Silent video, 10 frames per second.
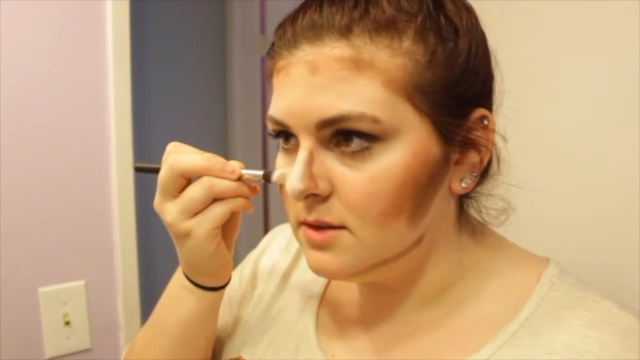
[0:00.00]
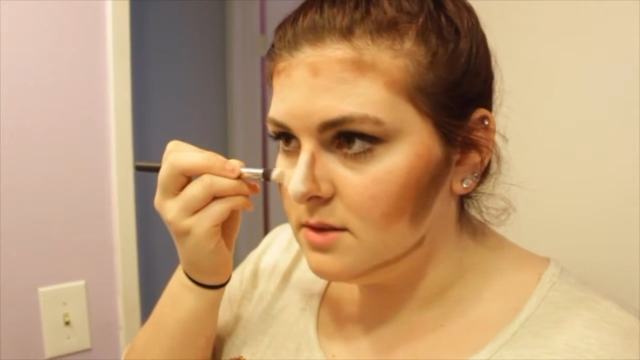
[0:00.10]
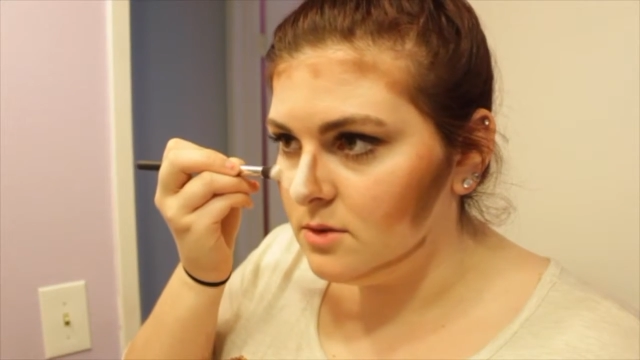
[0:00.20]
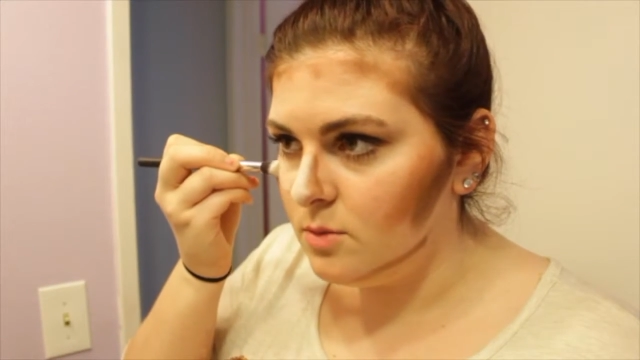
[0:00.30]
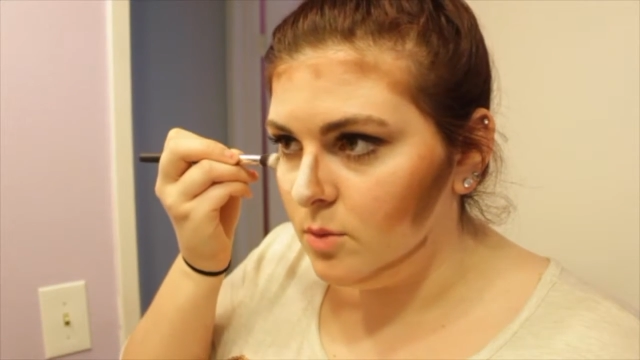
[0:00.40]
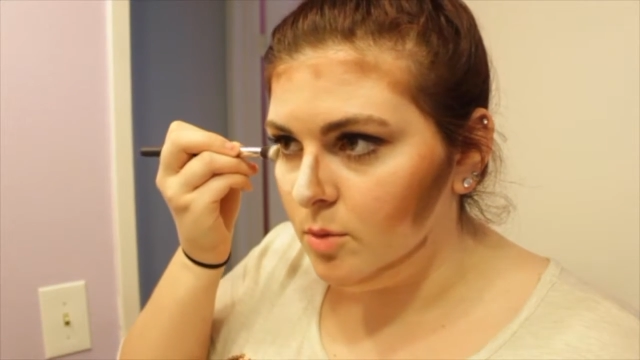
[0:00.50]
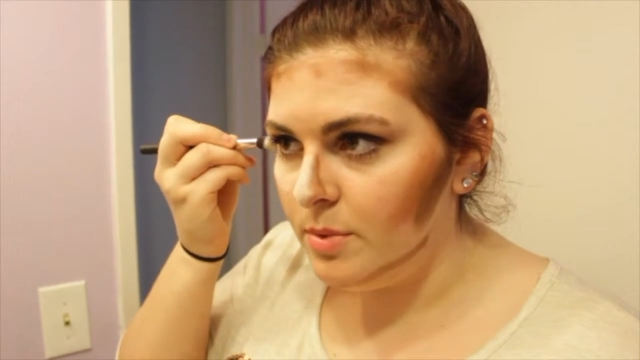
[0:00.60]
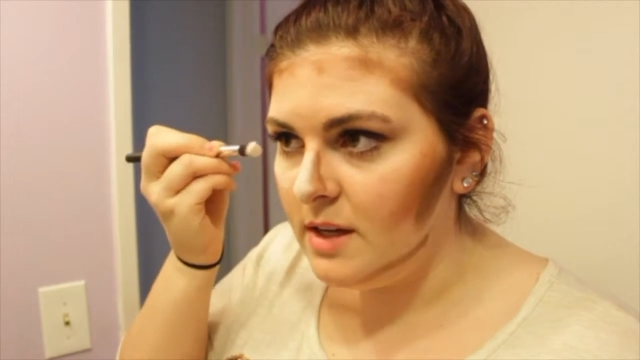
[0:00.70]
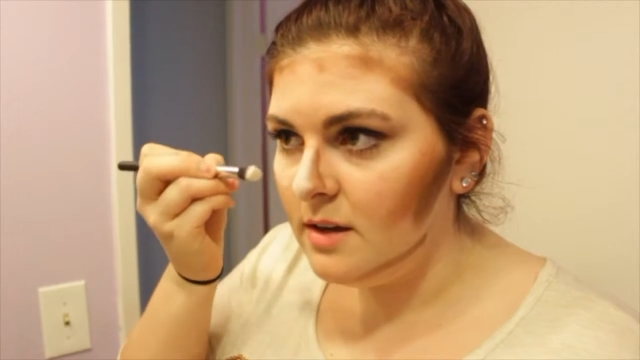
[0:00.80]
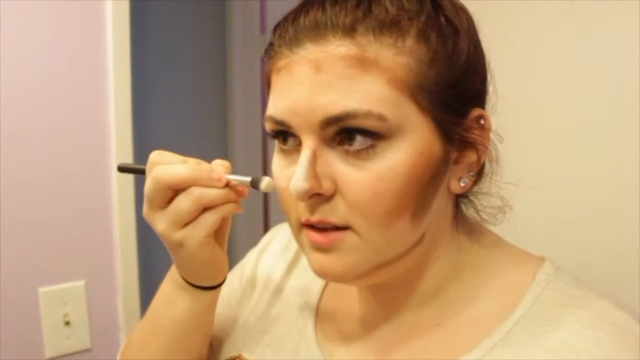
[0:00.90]

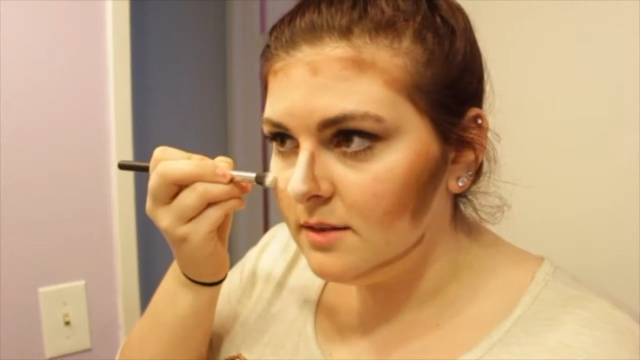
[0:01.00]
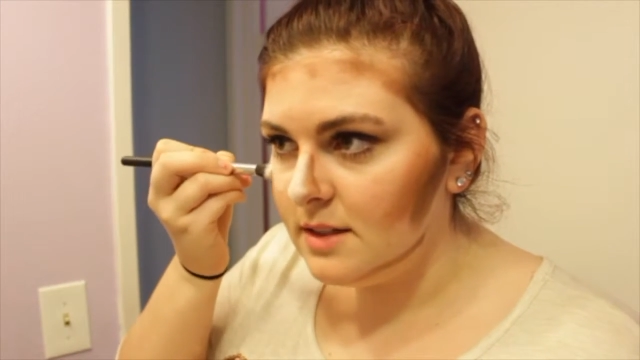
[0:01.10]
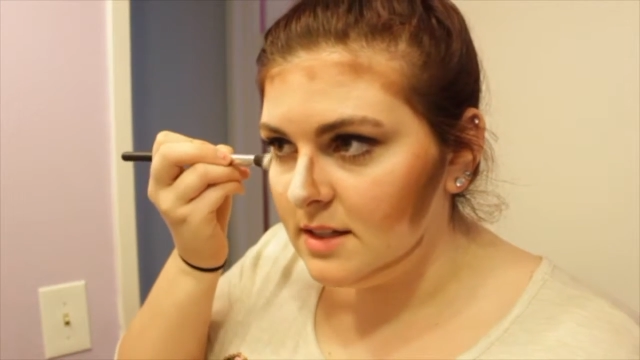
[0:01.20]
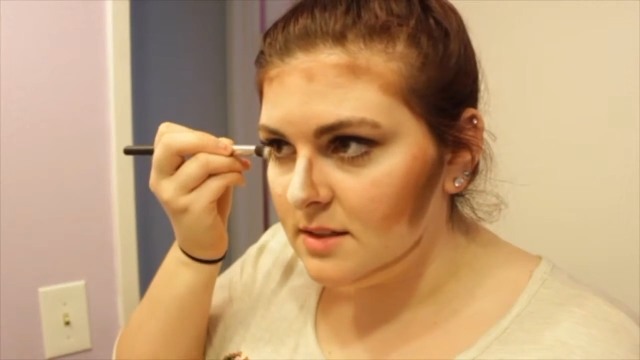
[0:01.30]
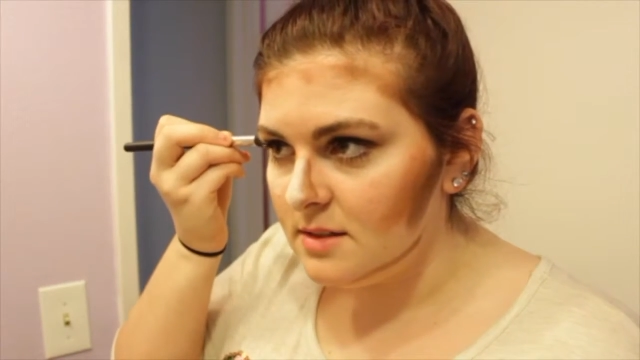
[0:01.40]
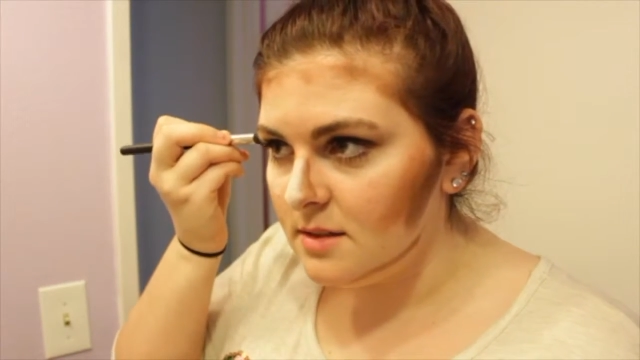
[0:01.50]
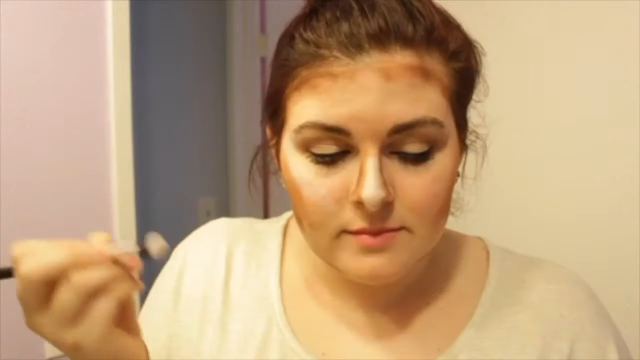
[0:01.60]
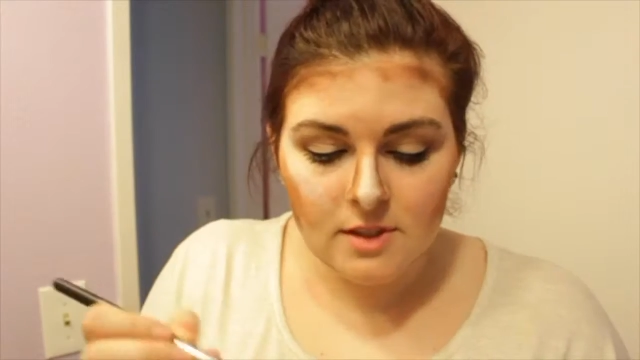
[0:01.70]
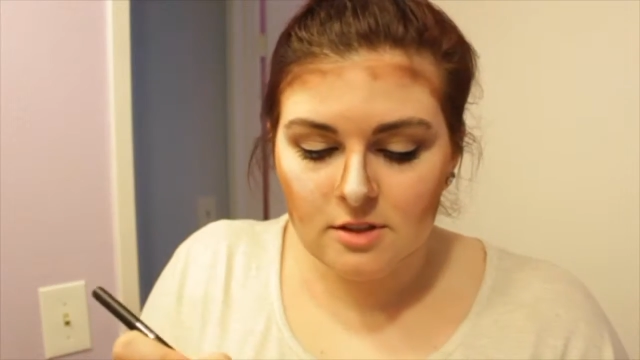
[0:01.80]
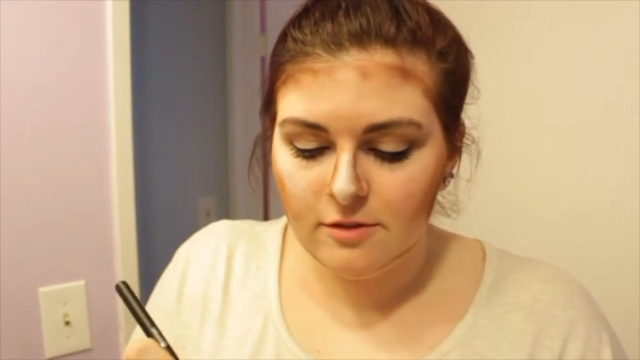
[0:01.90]
swoopiness.
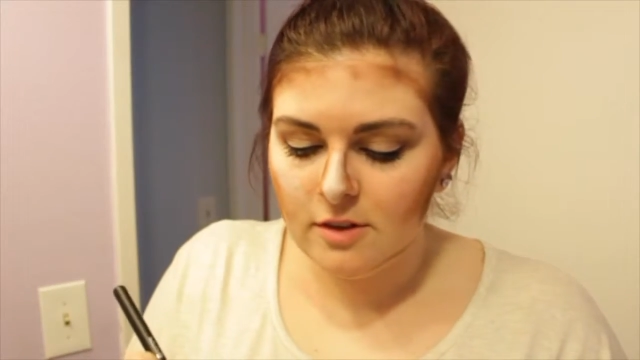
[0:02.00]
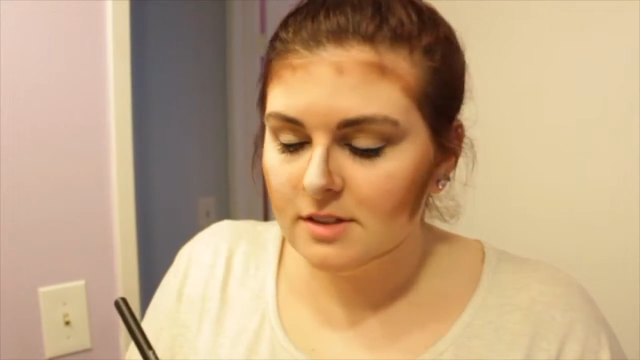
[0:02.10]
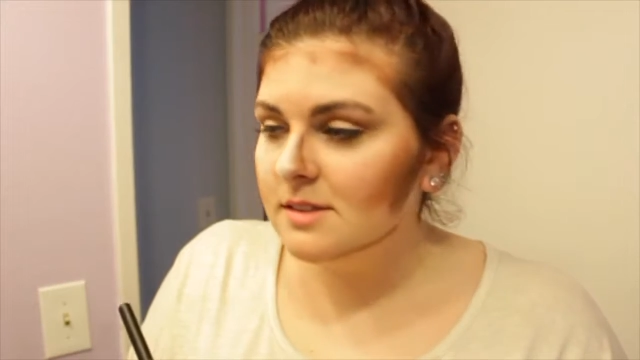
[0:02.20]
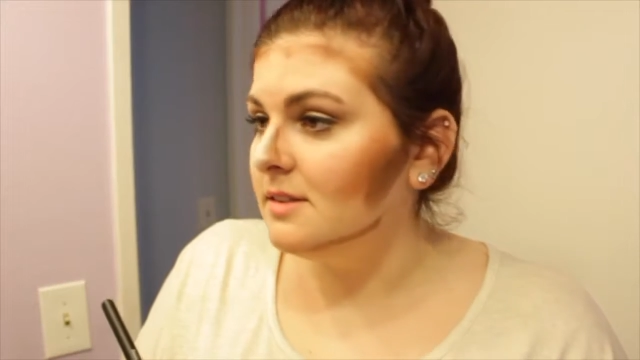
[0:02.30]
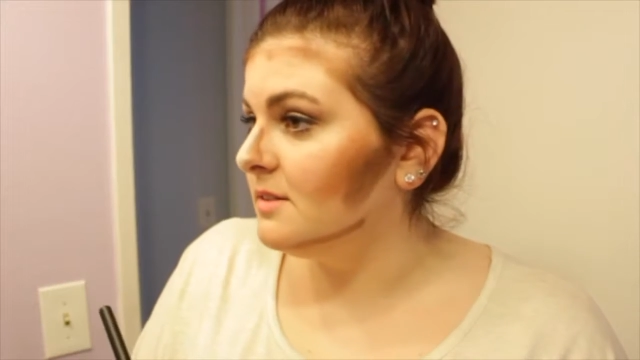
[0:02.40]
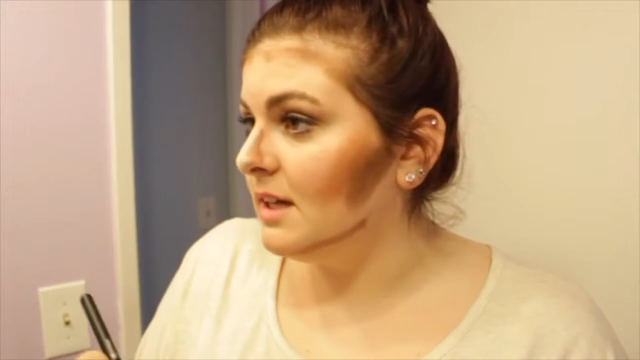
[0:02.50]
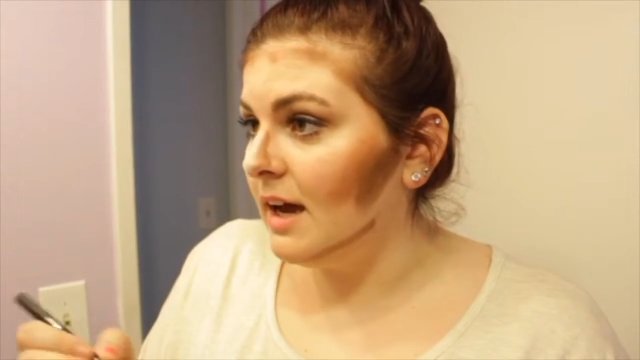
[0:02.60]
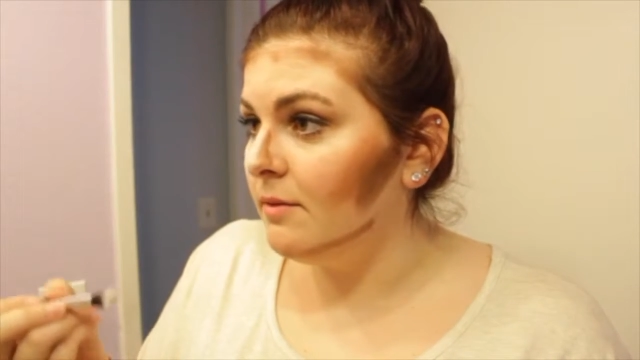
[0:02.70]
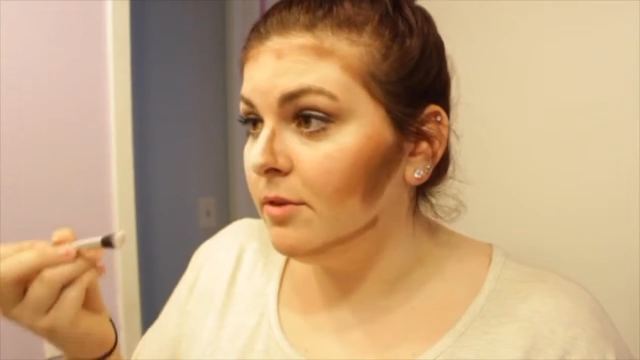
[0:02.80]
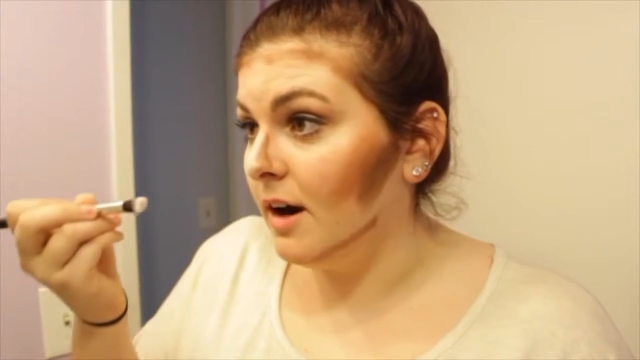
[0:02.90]
There's a first time for